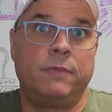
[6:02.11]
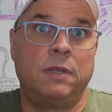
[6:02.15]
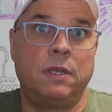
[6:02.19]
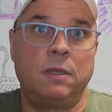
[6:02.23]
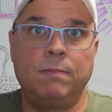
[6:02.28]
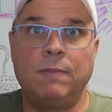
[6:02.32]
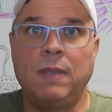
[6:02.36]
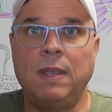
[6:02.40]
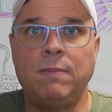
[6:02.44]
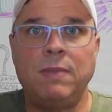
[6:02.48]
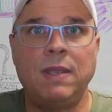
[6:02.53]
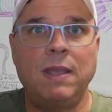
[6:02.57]

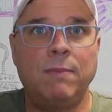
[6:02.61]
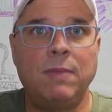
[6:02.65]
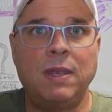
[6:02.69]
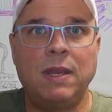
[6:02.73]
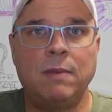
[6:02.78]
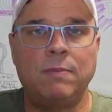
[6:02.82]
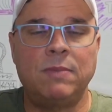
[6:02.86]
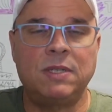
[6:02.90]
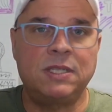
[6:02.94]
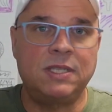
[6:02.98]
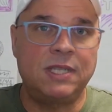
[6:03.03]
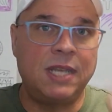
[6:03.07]
Maybe I made a
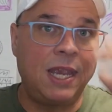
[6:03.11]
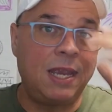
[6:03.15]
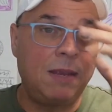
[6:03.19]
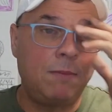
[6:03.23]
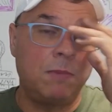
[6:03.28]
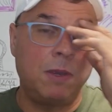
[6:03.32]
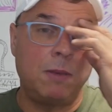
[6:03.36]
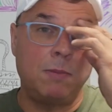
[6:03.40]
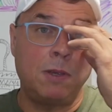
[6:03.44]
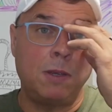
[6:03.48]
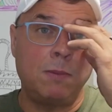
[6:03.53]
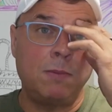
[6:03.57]
mistake.
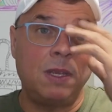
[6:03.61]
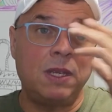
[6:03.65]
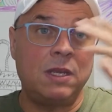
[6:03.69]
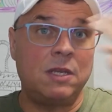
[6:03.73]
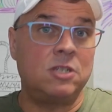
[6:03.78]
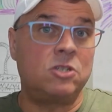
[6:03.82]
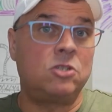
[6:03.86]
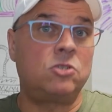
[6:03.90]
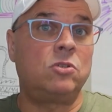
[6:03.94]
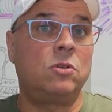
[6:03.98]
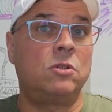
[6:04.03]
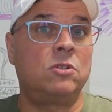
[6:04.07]
Maybe I made a
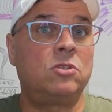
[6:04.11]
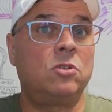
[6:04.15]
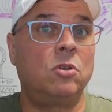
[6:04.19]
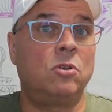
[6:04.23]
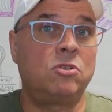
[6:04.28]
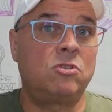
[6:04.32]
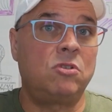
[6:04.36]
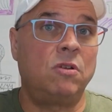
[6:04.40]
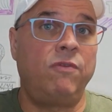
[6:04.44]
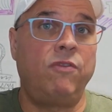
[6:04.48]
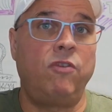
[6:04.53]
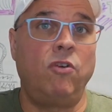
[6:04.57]

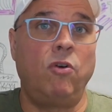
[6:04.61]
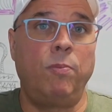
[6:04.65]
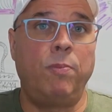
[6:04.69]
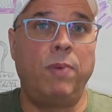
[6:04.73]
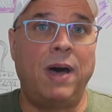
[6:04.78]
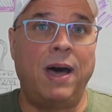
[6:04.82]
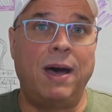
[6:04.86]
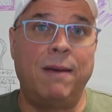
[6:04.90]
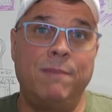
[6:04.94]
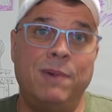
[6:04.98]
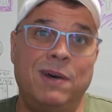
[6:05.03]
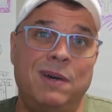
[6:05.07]
social faux
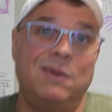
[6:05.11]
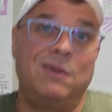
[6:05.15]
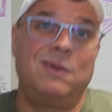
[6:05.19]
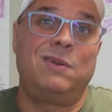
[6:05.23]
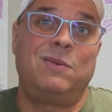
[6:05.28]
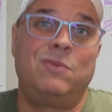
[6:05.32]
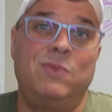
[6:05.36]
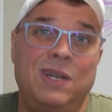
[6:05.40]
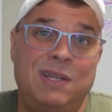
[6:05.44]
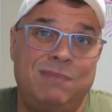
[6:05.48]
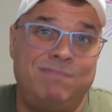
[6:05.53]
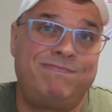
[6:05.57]
pas, but
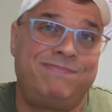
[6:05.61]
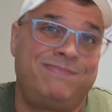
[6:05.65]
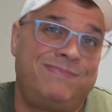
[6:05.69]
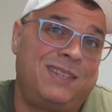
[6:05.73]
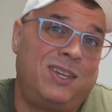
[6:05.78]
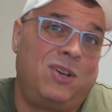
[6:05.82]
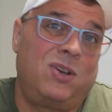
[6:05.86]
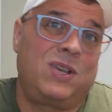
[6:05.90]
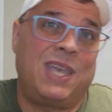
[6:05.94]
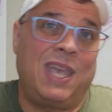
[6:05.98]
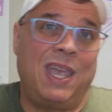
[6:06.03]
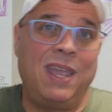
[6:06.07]
what?
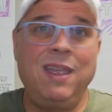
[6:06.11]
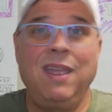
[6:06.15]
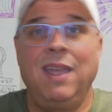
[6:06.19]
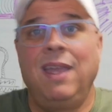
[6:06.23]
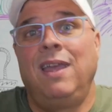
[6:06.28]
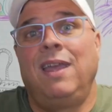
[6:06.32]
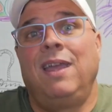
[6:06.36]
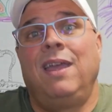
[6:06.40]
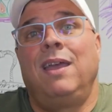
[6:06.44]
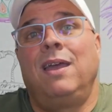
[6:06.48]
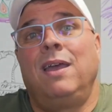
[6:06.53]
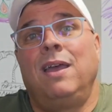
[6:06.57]
Okay,
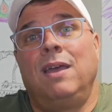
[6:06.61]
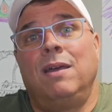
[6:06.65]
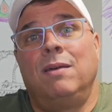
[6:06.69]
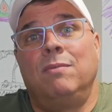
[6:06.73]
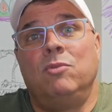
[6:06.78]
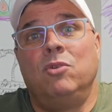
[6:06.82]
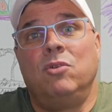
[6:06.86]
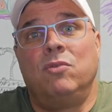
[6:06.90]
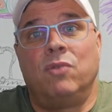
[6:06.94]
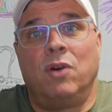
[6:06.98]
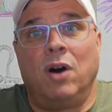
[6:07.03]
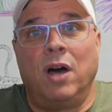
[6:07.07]

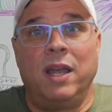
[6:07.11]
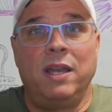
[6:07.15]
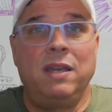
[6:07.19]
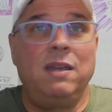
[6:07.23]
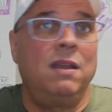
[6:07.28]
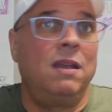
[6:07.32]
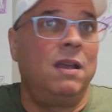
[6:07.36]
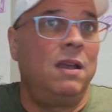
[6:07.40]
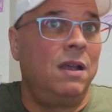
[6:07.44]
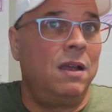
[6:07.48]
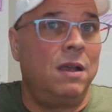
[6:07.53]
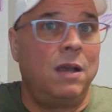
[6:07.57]
move on.
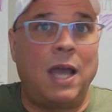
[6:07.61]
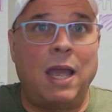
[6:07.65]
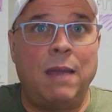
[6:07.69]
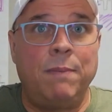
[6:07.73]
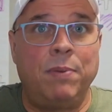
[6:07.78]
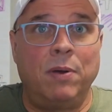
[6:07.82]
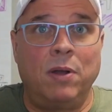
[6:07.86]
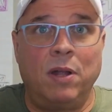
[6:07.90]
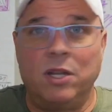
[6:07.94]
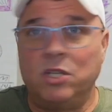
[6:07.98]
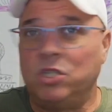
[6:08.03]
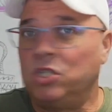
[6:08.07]
I
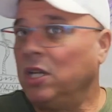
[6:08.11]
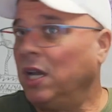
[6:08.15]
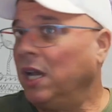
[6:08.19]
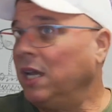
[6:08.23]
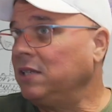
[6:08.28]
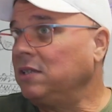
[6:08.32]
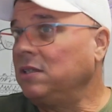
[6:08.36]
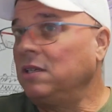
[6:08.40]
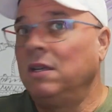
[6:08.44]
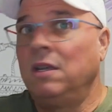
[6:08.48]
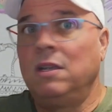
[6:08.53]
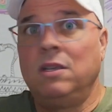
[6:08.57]

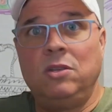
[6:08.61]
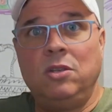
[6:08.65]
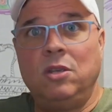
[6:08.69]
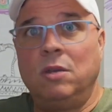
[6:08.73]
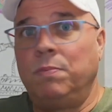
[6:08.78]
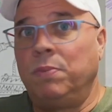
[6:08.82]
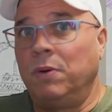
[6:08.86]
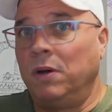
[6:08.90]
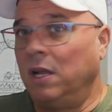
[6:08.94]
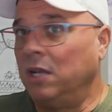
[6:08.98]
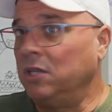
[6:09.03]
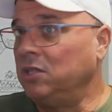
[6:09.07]
apologize. You
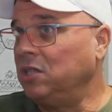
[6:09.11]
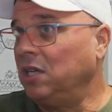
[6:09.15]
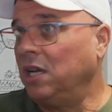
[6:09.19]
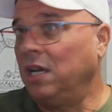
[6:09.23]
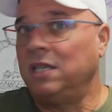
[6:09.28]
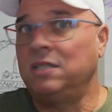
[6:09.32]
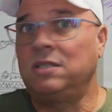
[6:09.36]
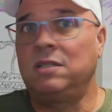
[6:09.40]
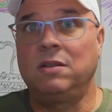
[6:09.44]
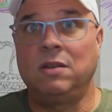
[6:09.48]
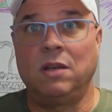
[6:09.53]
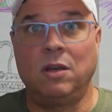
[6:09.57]

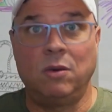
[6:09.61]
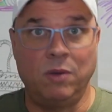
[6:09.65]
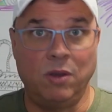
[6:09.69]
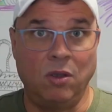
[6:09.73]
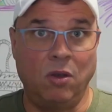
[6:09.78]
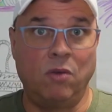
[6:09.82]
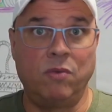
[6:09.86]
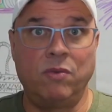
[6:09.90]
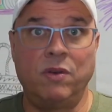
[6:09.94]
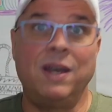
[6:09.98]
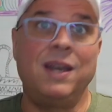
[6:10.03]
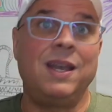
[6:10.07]
apologize. Are we
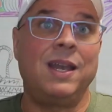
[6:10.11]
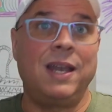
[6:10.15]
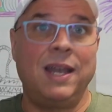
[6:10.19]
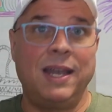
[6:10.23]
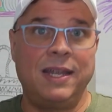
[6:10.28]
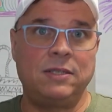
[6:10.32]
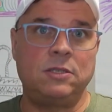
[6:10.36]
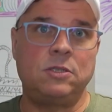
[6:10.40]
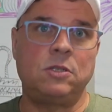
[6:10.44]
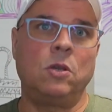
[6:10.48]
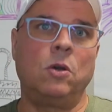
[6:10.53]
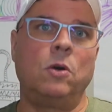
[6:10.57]
over it?
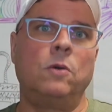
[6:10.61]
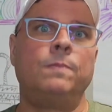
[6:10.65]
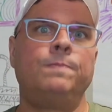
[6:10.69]
Let's go.